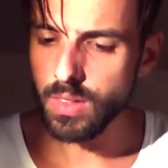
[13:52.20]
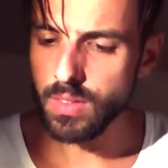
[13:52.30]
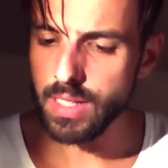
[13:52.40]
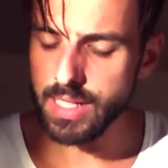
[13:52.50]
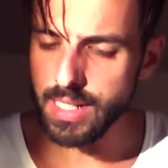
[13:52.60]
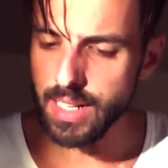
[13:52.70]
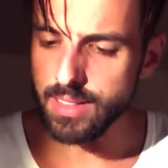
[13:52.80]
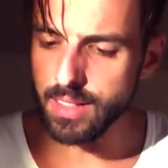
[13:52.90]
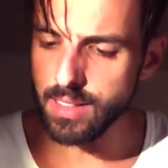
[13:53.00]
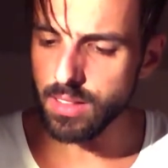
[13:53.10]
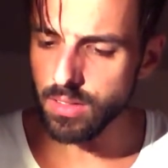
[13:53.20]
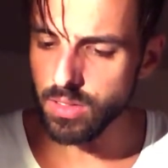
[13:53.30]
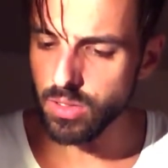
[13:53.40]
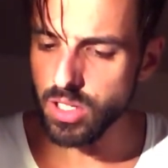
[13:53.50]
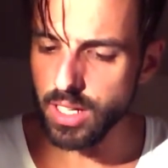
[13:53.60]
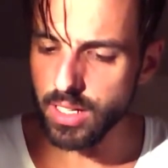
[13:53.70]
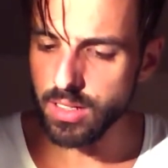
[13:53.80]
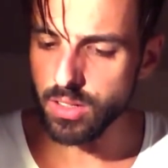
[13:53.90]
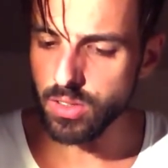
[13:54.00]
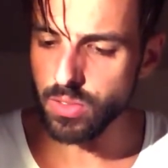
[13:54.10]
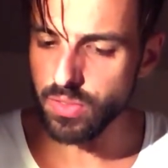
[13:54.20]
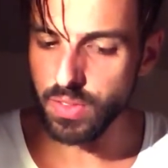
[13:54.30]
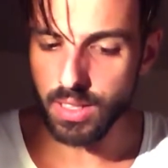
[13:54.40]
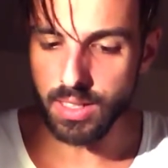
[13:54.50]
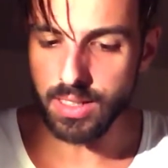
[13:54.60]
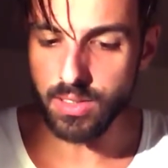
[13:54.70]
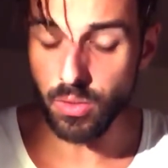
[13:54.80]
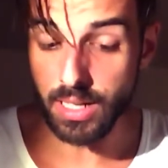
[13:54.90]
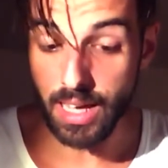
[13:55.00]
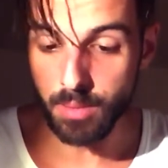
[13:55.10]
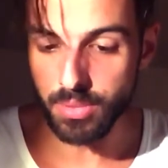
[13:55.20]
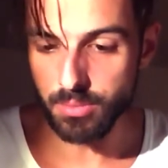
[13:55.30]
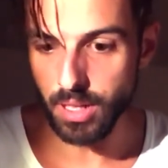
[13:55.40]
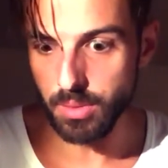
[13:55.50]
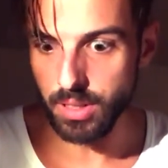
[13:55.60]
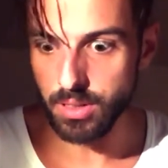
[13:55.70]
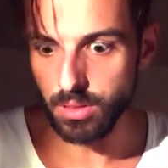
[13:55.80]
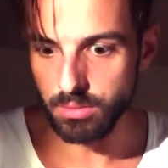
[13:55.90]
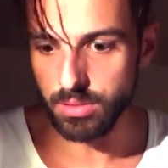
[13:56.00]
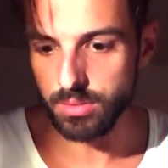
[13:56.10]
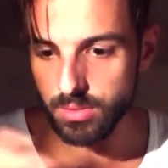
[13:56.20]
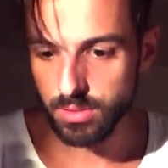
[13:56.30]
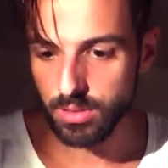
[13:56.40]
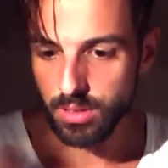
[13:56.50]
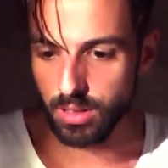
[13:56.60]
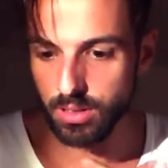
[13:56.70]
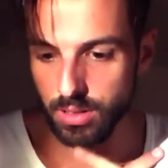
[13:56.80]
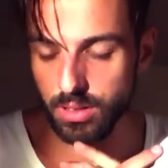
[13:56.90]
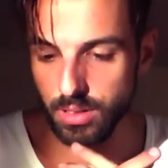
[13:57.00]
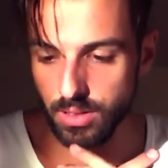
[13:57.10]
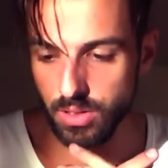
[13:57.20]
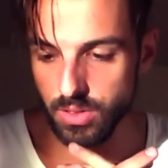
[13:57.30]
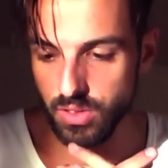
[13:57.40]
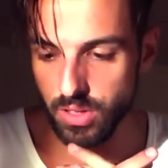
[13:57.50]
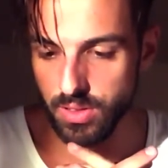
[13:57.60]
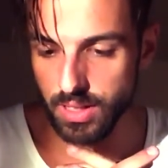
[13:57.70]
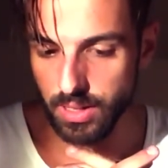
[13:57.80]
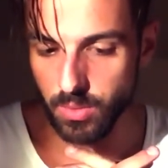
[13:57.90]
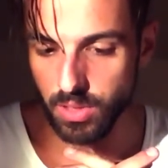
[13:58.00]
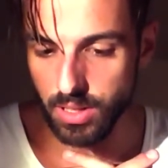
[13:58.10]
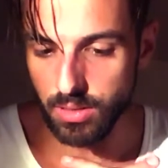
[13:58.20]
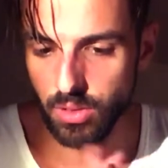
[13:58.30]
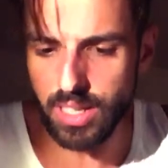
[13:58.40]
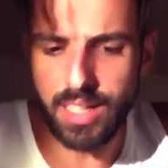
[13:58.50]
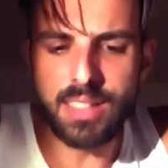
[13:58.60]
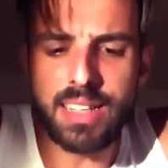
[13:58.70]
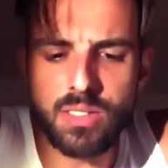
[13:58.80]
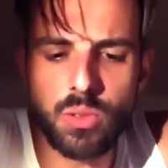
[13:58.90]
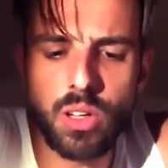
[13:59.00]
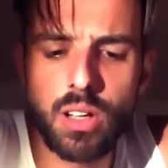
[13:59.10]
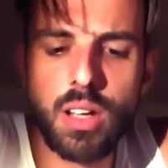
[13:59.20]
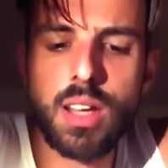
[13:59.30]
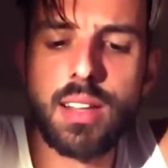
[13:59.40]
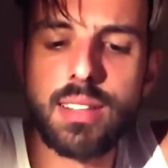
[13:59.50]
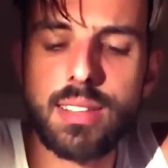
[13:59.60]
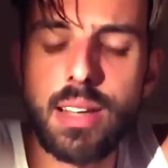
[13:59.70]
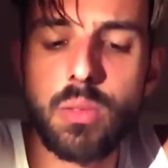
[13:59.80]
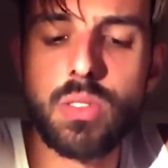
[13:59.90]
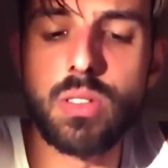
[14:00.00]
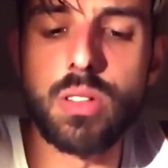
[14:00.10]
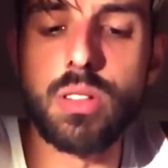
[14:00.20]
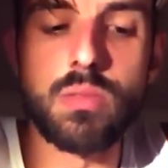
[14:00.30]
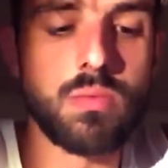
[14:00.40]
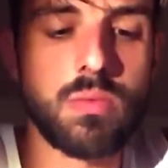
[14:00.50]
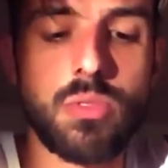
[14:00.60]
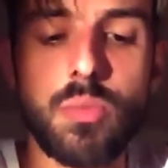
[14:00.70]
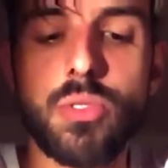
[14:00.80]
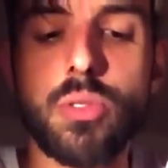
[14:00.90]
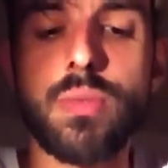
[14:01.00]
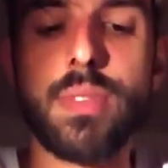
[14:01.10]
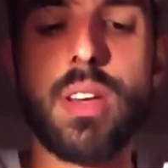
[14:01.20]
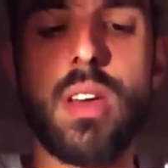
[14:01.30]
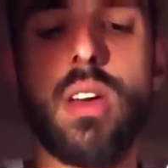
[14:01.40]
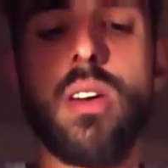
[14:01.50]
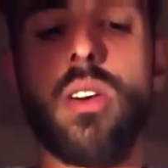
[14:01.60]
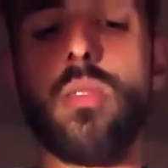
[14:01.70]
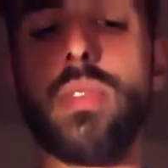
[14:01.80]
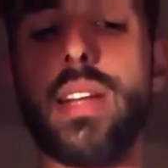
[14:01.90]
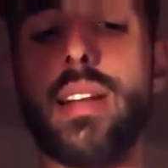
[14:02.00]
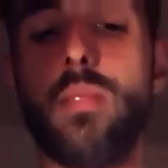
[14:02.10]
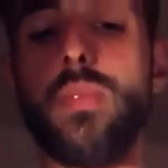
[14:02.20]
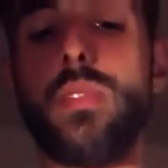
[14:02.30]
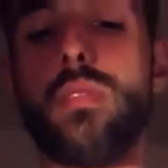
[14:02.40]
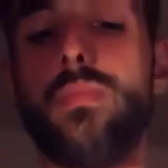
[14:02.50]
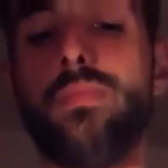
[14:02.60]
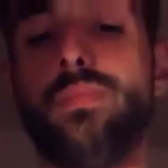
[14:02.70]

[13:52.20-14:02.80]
taking that distance to change, because you feel it. It's already happened, by the way. So just dealing with it. Okay, that's too long. That was group 2. Hope that helps.